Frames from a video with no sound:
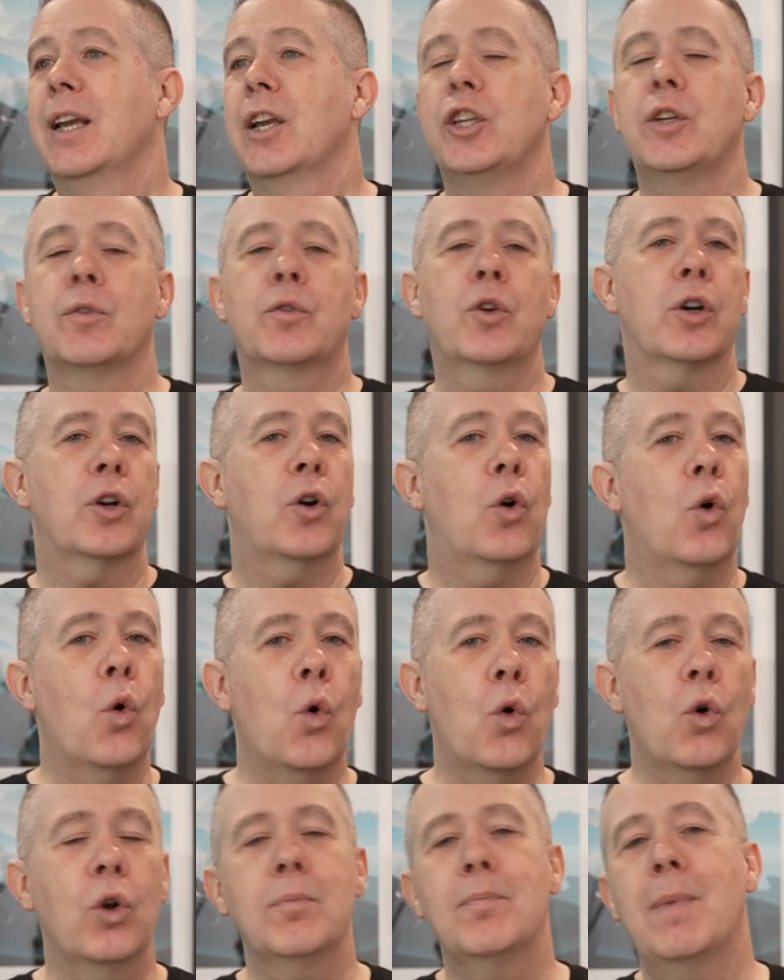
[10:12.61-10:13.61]
You've got
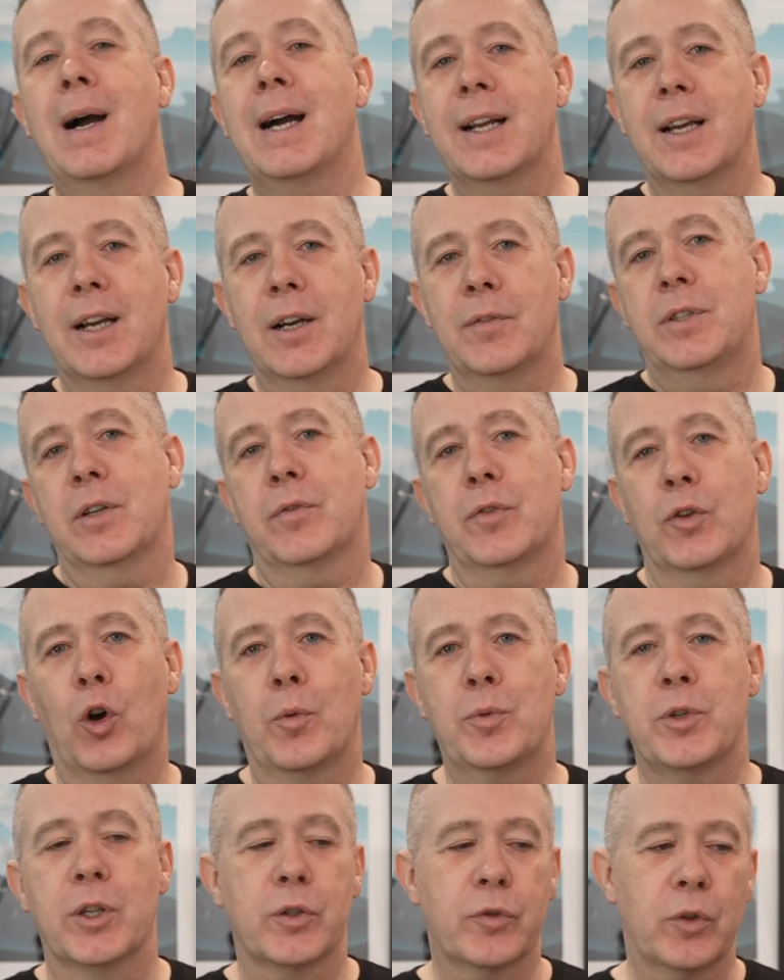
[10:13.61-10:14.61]
all manner of different
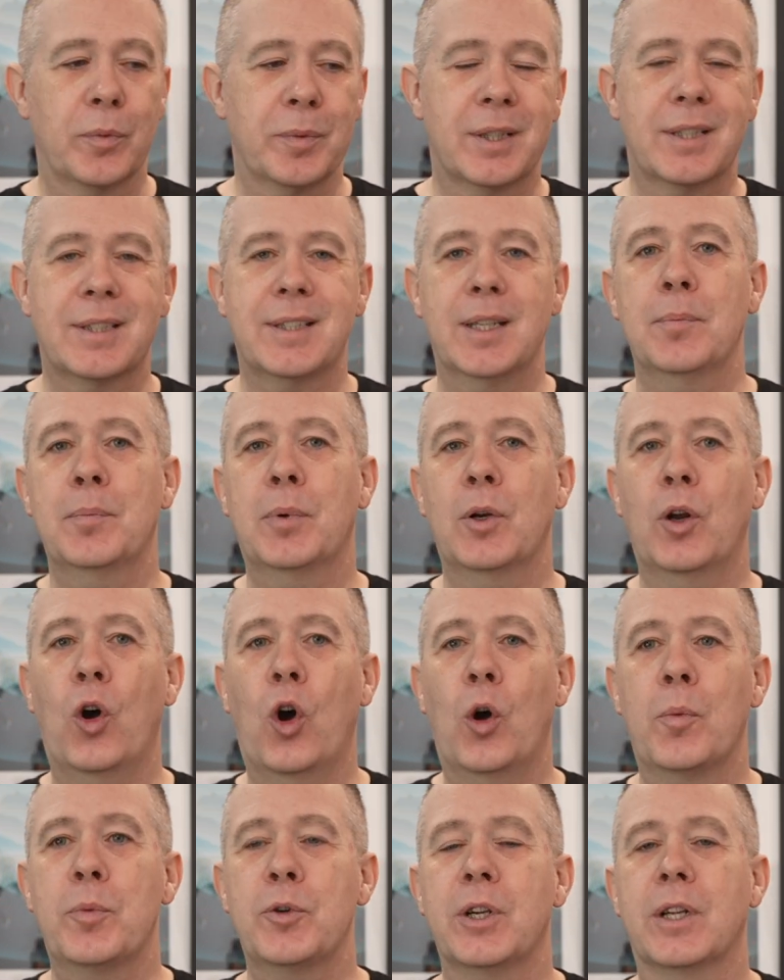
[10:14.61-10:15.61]
options, from the simple
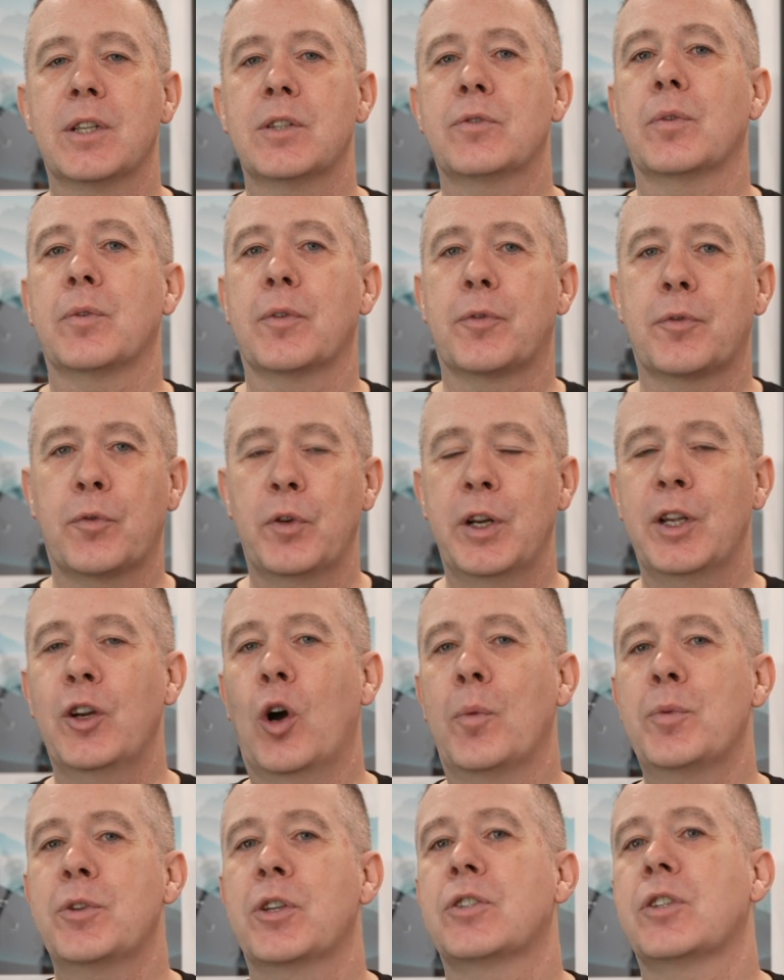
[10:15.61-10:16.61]
options, from the free
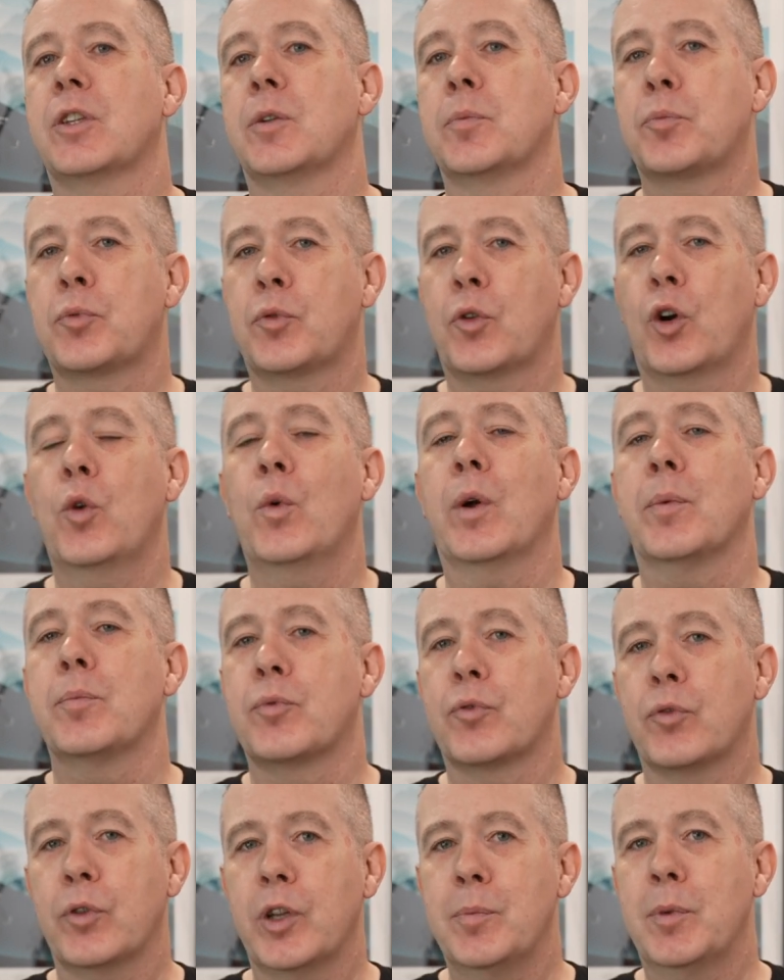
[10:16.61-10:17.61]
options to the pro and
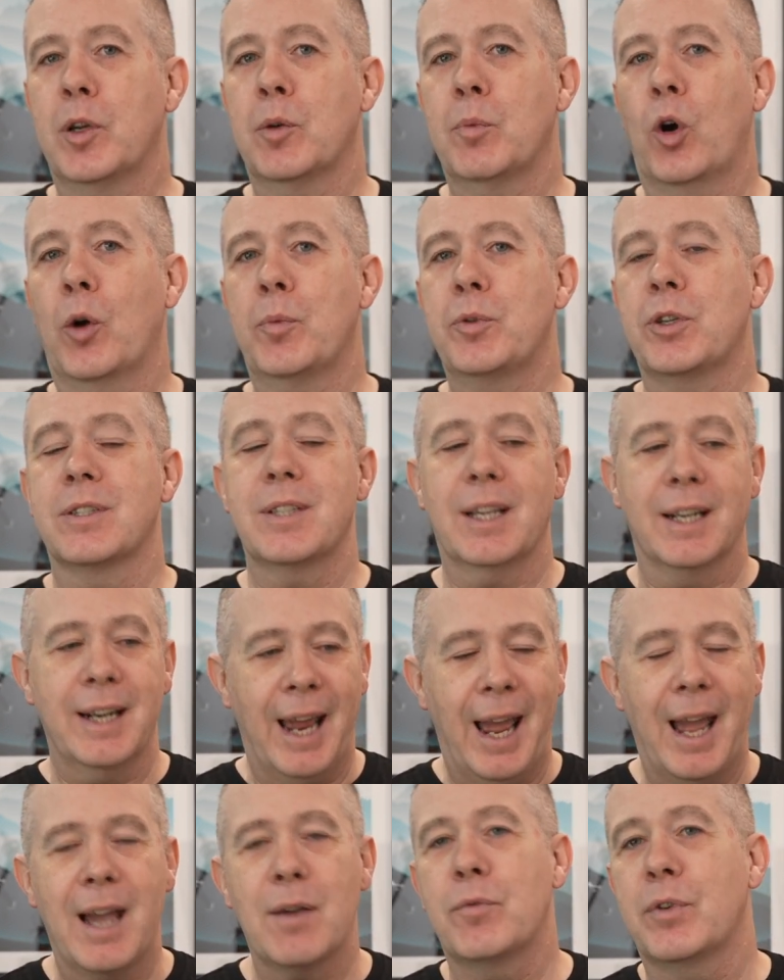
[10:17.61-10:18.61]
premium options and
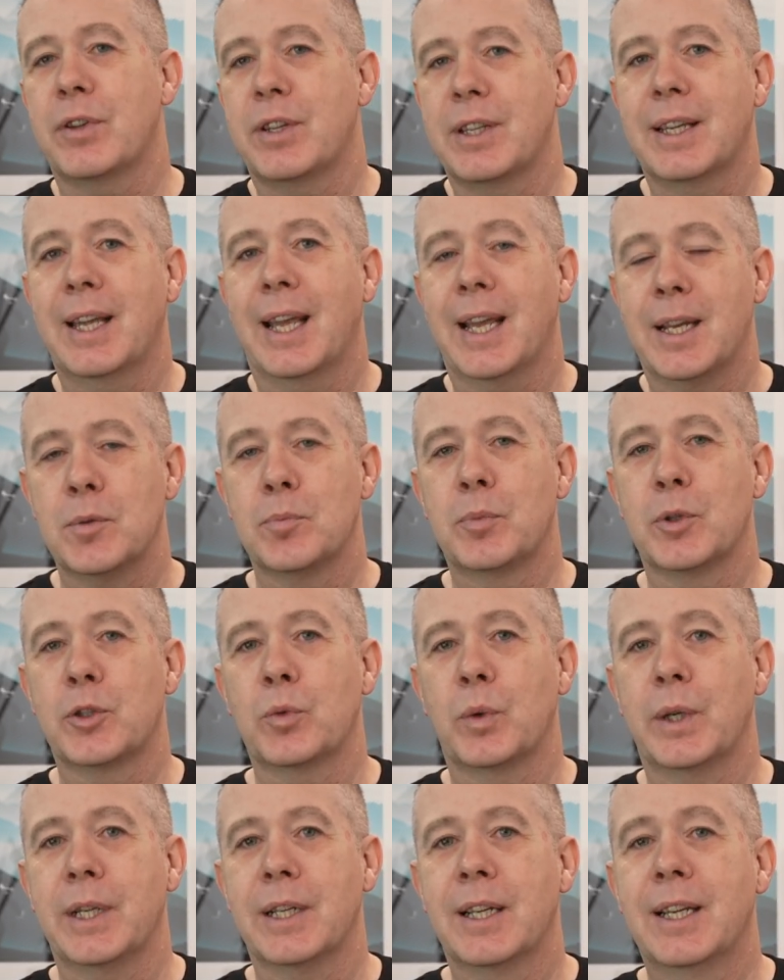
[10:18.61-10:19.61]
everything in
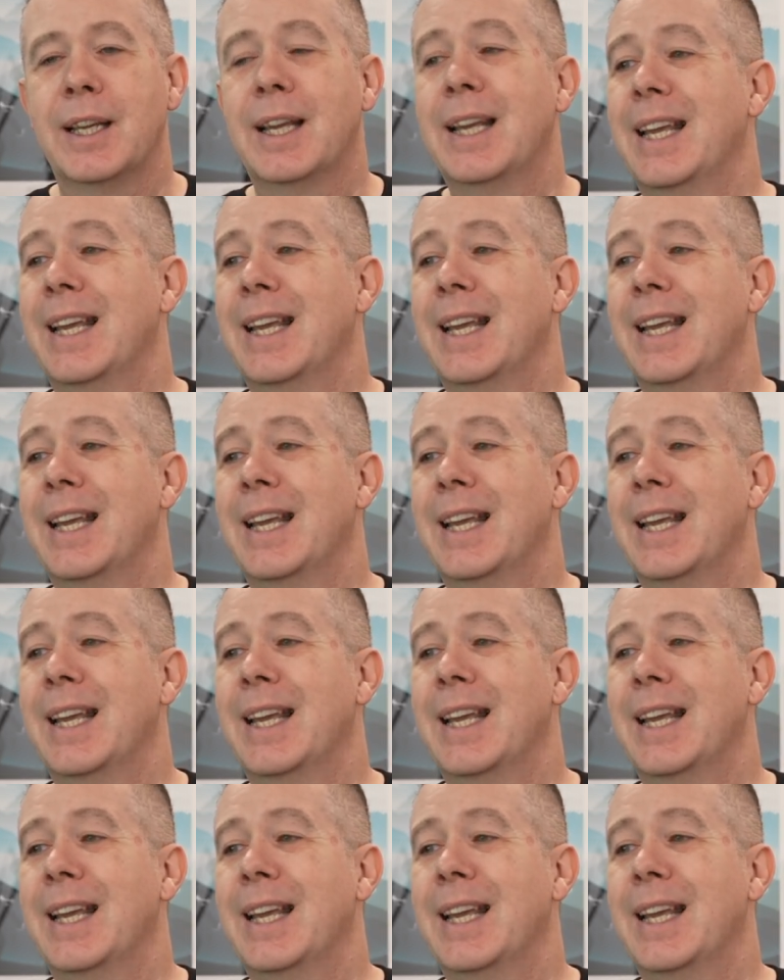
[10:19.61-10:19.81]
between.